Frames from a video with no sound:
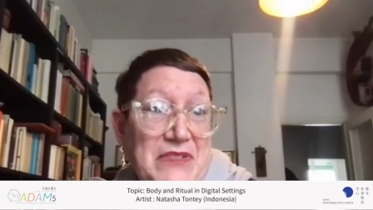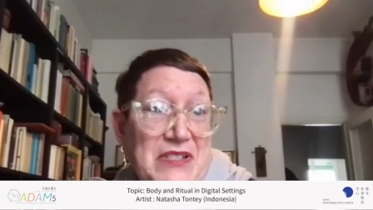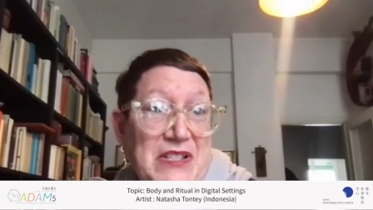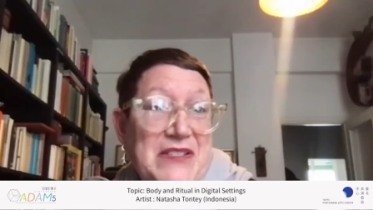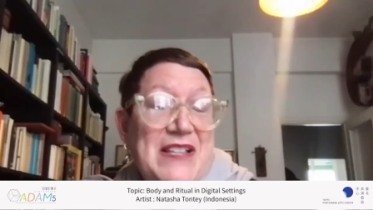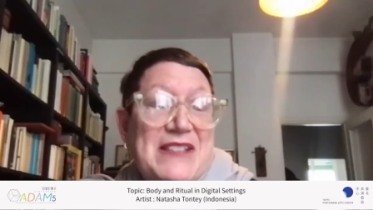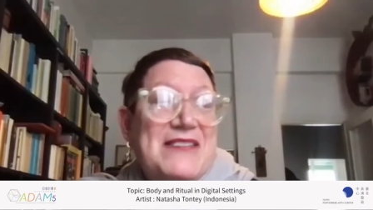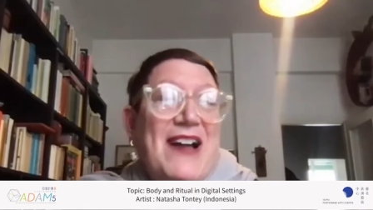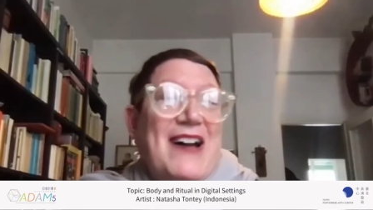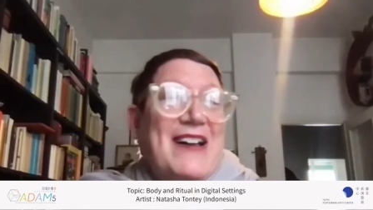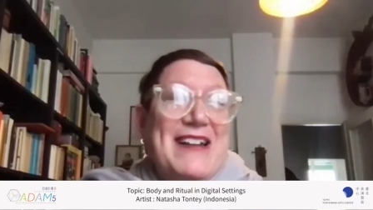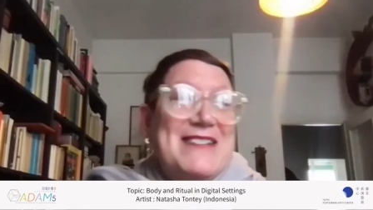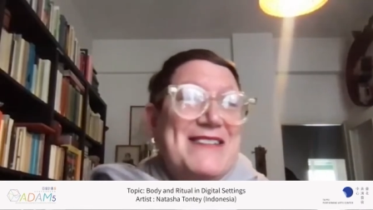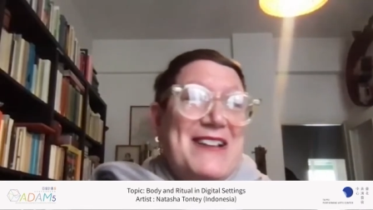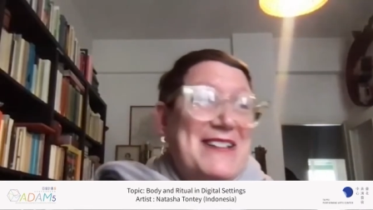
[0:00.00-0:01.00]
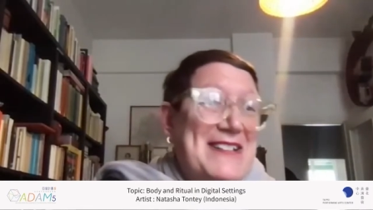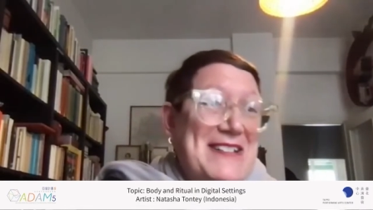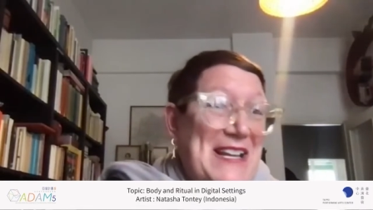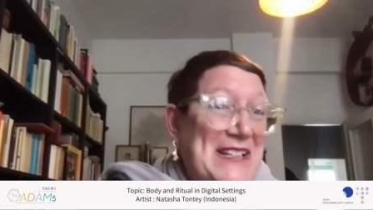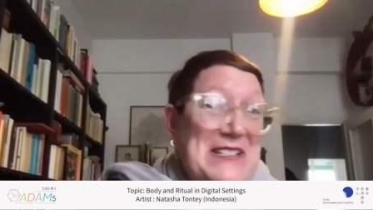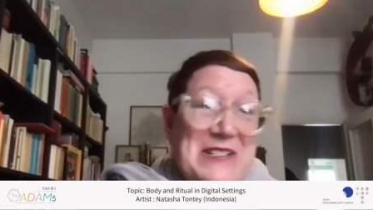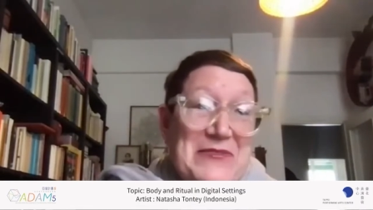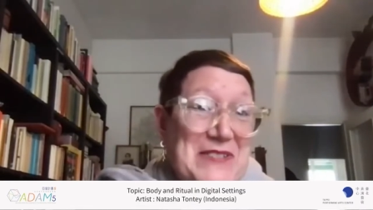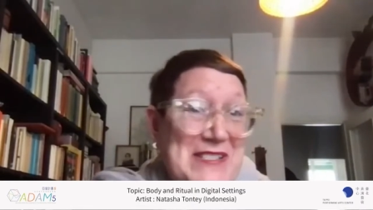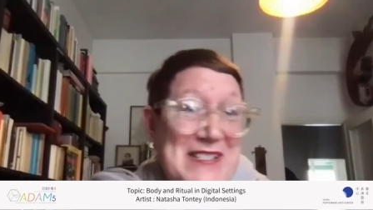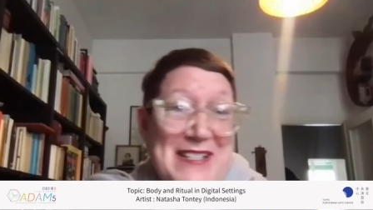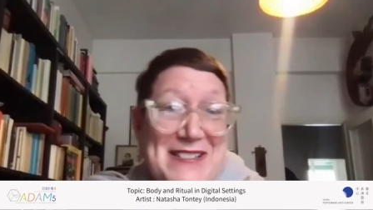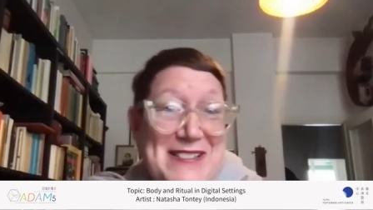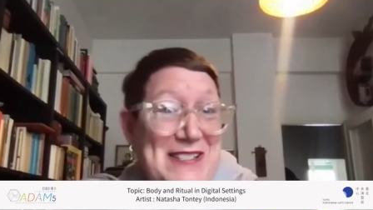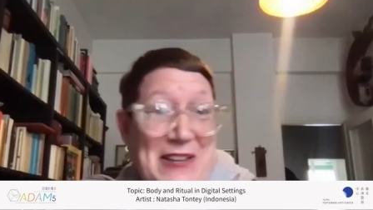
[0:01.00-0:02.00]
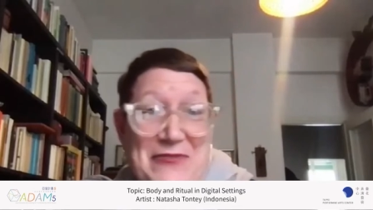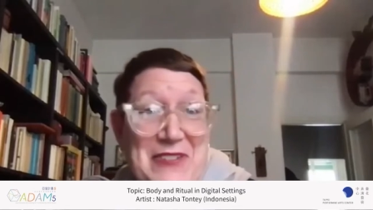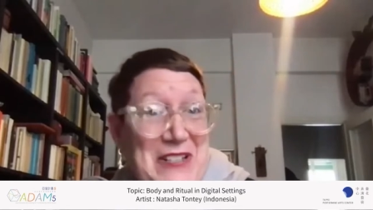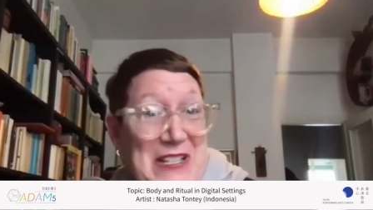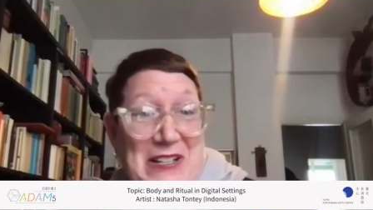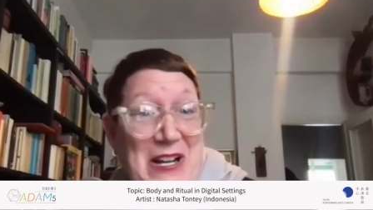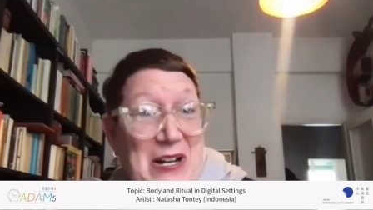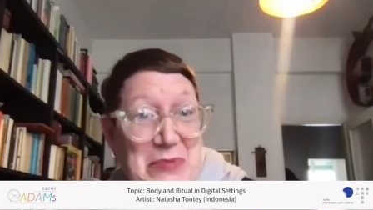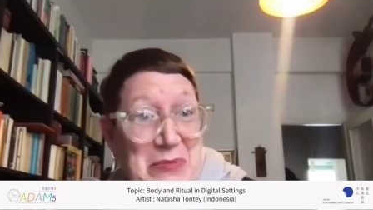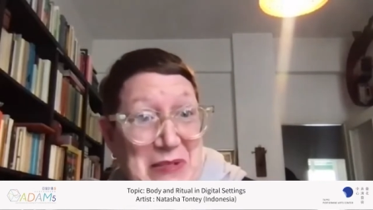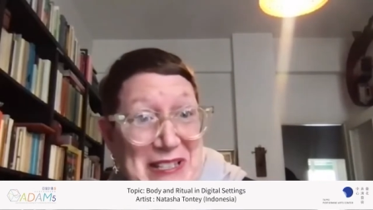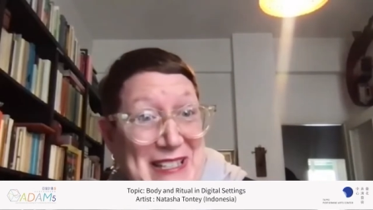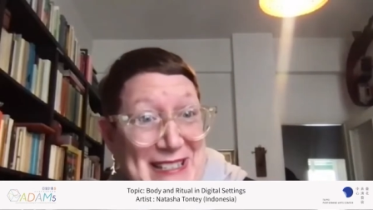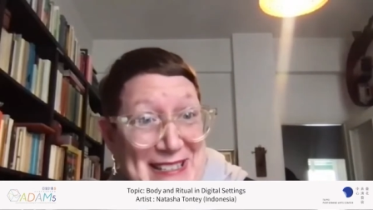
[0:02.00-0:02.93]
It's not a negative, it's definitely a compliment.